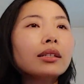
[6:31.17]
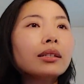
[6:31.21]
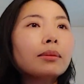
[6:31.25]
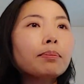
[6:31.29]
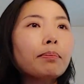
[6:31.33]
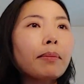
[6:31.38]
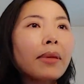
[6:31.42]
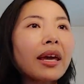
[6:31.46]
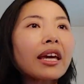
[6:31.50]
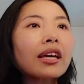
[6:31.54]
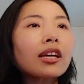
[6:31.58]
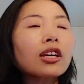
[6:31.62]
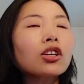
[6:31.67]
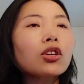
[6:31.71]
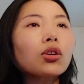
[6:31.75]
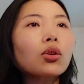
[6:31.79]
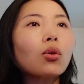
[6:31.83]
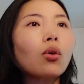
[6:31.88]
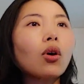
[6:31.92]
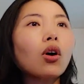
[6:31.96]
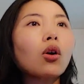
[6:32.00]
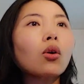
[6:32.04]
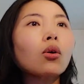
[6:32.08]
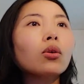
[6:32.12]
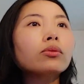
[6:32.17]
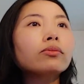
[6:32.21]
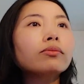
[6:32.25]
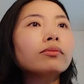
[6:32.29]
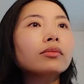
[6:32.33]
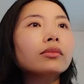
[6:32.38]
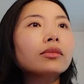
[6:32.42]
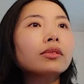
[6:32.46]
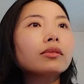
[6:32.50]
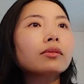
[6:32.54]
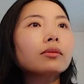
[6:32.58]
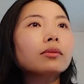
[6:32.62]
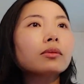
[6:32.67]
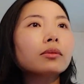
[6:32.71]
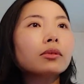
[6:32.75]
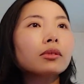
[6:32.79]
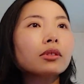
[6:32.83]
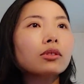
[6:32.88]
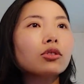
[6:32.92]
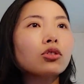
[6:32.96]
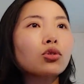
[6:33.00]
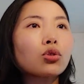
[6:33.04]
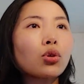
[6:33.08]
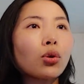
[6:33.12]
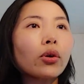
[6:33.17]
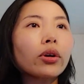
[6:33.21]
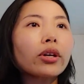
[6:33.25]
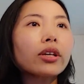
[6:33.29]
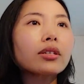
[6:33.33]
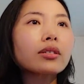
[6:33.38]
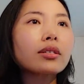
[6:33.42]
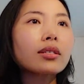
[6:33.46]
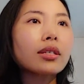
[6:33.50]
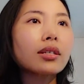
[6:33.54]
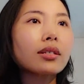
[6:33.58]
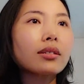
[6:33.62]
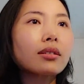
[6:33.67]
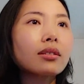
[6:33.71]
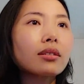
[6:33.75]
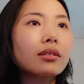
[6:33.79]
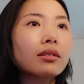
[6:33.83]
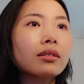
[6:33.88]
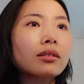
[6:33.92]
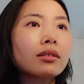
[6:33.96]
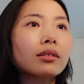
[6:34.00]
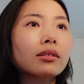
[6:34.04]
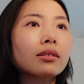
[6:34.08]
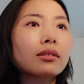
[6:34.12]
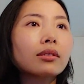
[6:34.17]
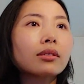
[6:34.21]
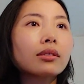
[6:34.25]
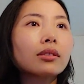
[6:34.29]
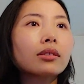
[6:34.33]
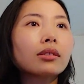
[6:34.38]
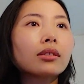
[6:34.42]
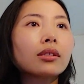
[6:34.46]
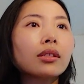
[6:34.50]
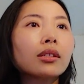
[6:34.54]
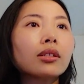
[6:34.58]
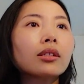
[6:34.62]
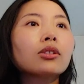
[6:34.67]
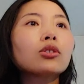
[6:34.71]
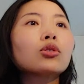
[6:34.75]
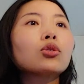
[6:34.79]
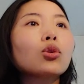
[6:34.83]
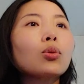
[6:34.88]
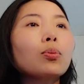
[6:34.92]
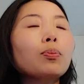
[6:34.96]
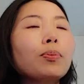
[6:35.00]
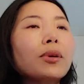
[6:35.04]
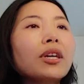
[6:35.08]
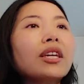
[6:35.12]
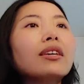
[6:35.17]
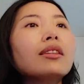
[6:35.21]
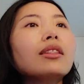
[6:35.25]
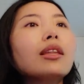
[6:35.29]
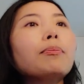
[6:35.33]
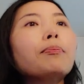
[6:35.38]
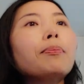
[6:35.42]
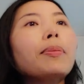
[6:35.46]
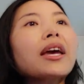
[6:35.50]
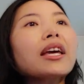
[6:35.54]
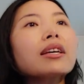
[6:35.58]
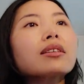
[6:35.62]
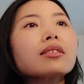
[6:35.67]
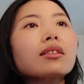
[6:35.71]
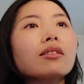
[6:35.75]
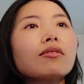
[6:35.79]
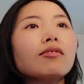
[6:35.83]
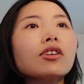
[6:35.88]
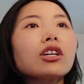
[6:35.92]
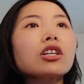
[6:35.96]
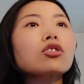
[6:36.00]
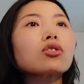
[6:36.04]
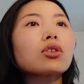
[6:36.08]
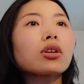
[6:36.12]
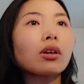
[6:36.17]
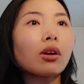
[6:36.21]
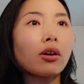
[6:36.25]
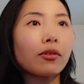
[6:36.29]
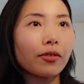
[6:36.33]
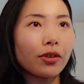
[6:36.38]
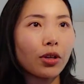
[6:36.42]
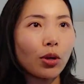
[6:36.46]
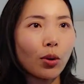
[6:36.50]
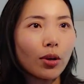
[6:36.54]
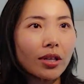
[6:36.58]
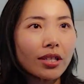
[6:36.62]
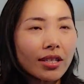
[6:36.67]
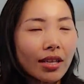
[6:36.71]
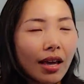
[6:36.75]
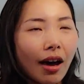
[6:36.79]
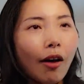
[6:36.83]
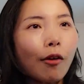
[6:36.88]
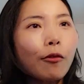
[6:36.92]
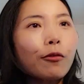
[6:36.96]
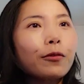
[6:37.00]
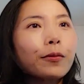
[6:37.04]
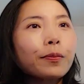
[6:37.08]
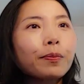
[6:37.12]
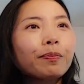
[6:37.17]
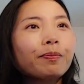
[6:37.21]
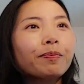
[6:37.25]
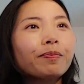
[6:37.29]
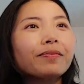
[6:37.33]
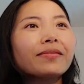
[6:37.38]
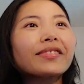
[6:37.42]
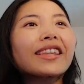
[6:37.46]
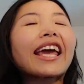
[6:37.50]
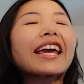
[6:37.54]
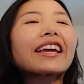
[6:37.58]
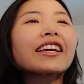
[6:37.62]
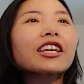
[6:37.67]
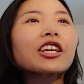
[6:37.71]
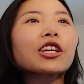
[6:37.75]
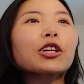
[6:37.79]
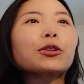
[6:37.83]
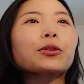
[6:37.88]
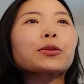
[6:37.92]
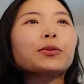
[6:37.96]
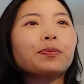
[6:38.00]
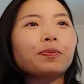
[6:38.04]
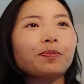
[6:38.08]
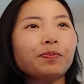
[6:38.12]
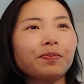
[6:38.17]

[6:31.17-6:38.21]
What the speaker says: Make your own choices to be the best version of yourself. Thank you.